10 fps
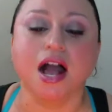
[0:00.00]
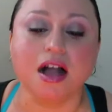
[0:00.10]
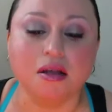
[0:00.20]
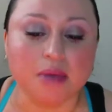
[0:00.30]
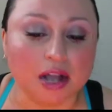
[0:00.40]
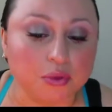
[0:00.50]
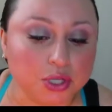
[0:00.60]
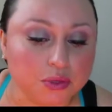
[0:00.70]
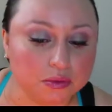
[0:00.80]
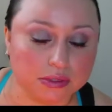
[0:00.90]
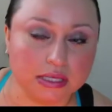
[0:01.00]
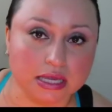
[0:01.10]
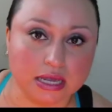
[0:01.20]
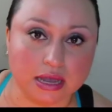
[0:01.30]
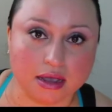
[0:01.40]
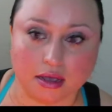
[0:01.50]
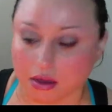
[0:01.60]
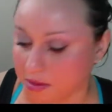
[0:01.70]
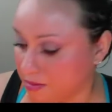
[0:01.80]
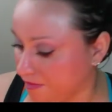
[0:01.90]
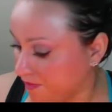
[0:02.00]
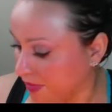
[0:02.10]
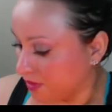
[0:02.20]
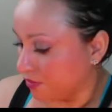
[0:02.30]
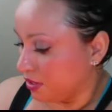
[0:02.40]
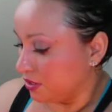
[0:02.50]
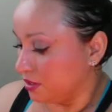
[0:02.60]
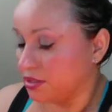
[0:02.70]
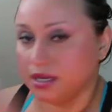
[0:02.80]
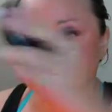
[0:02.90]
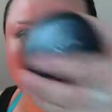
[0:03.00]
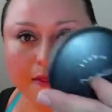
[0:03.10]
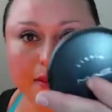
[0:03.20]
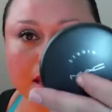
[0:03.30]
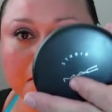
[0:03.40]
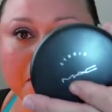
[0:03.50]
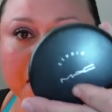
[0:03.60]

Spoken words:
I will use the what is it, the